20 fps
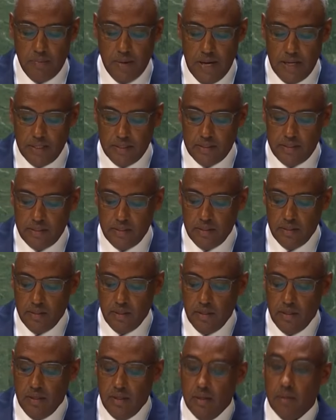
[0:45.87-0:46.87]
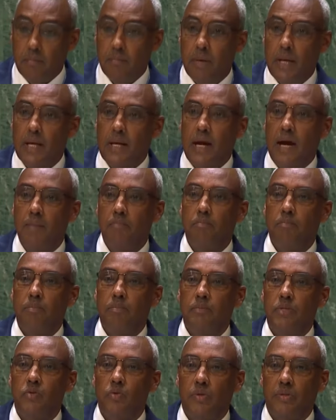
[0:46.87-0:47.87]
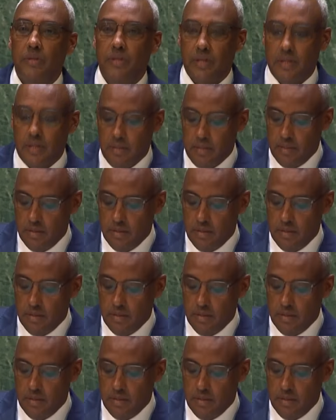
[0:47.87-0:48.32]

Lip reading: to Your Excellency on your election